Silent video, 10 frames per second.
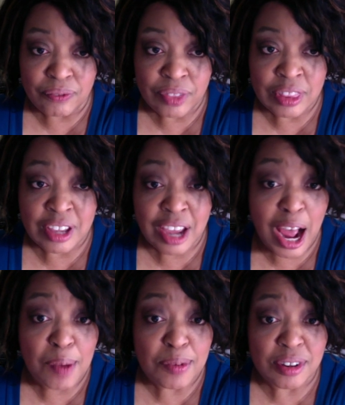the
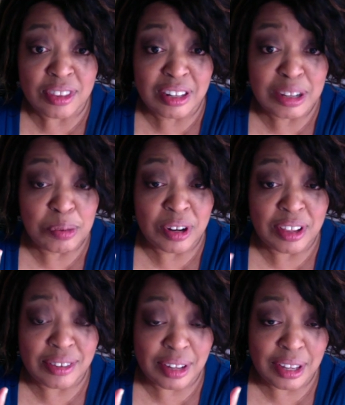cops of the Liberty
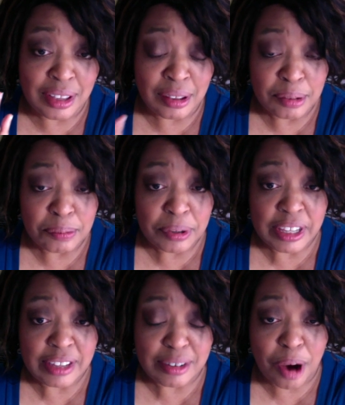City
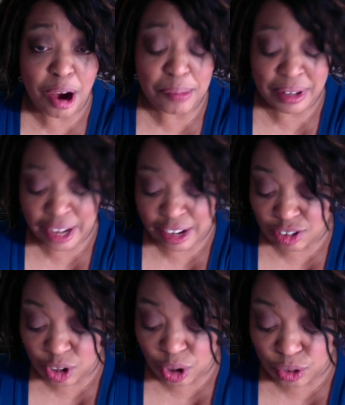Police Department like
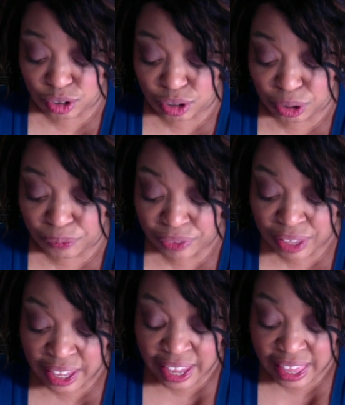to go to.
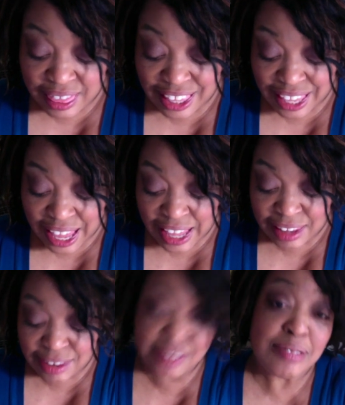The Egg
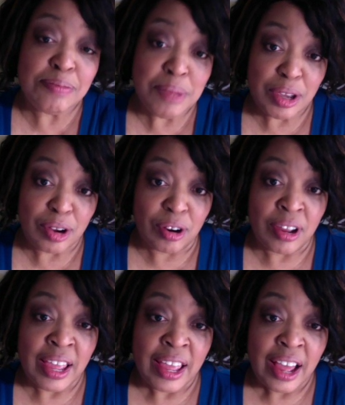and Smear.
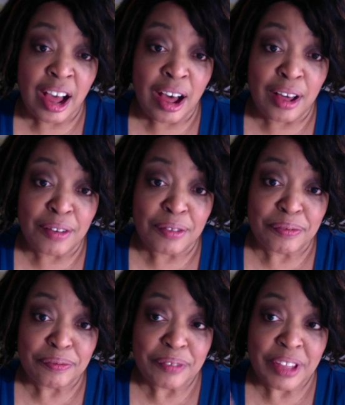Uh,
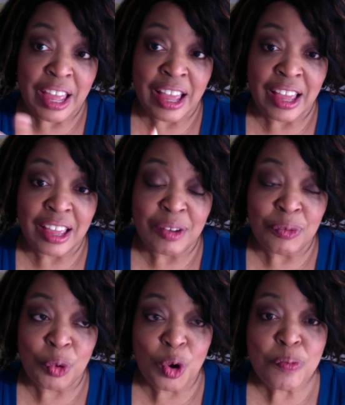
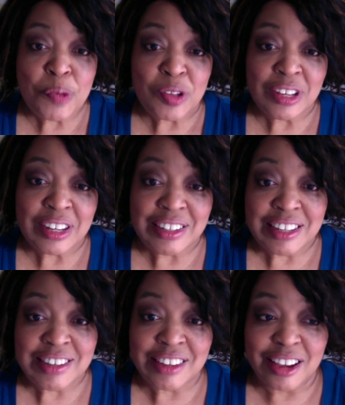World building
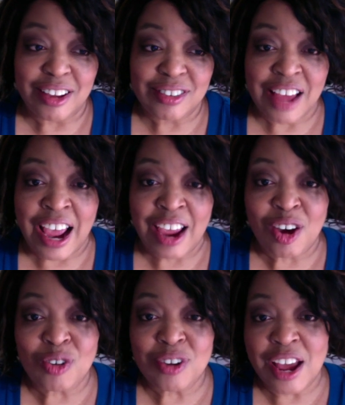details, I
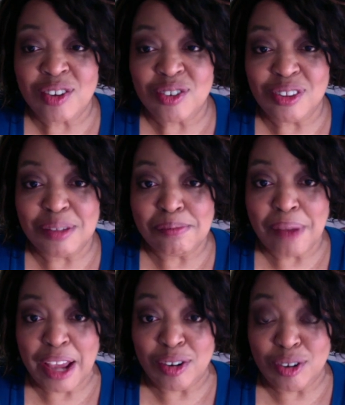go down to the
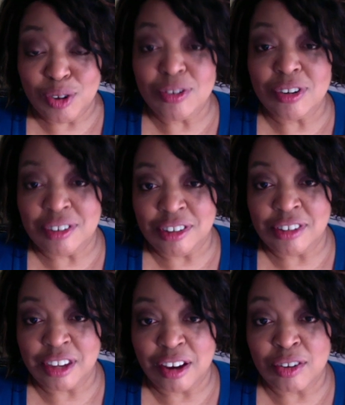minute
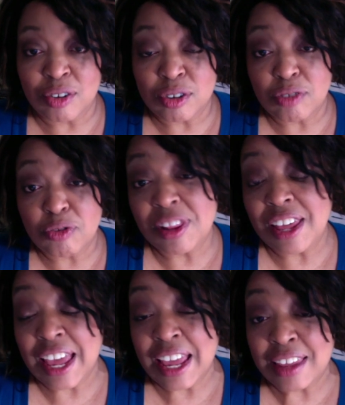detail. So for
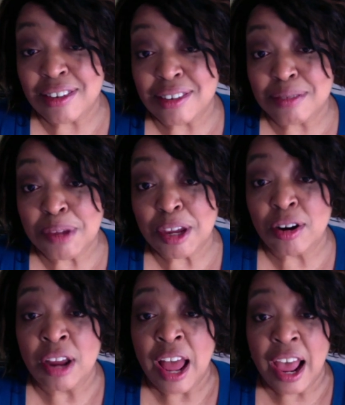egg and smear,
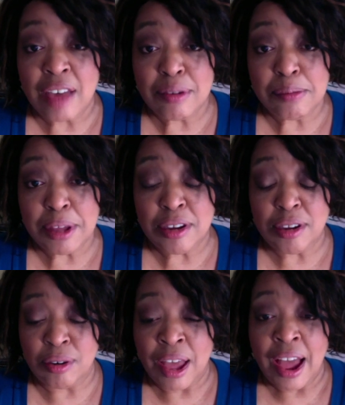I have a
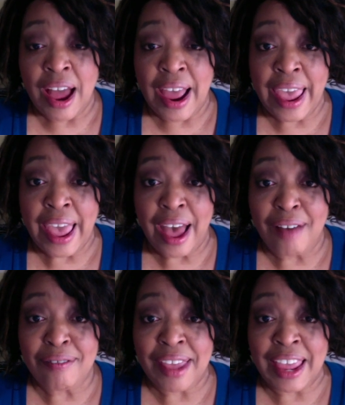menu. I
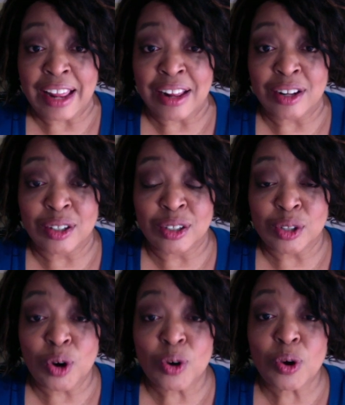have a
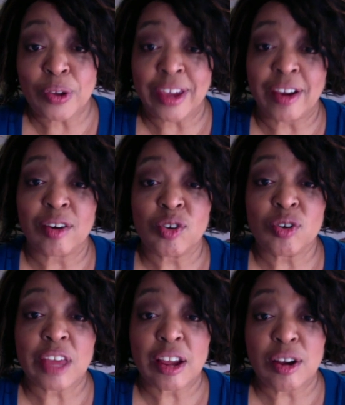logo character
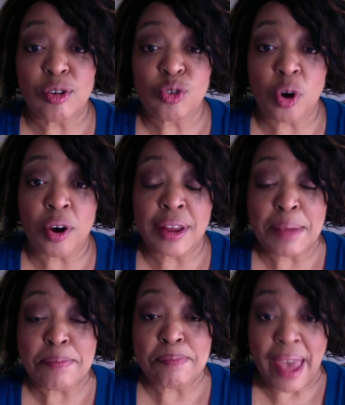that goes on
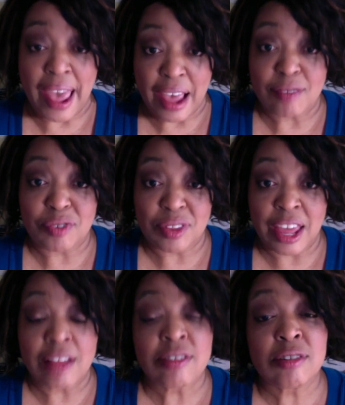a bag for
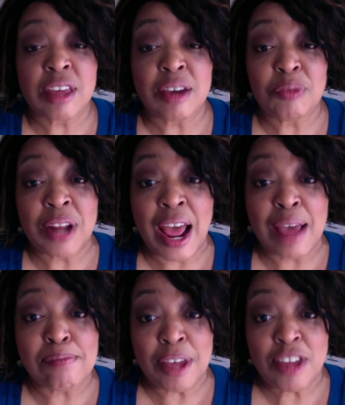that, so that when I
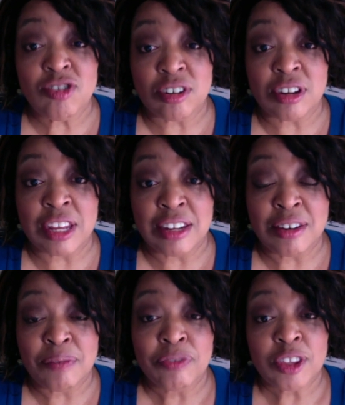mention it,
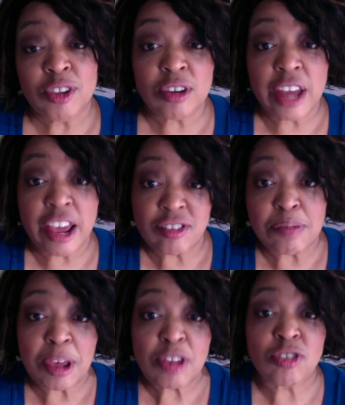you can actually
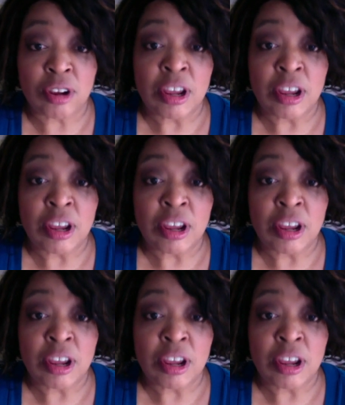picture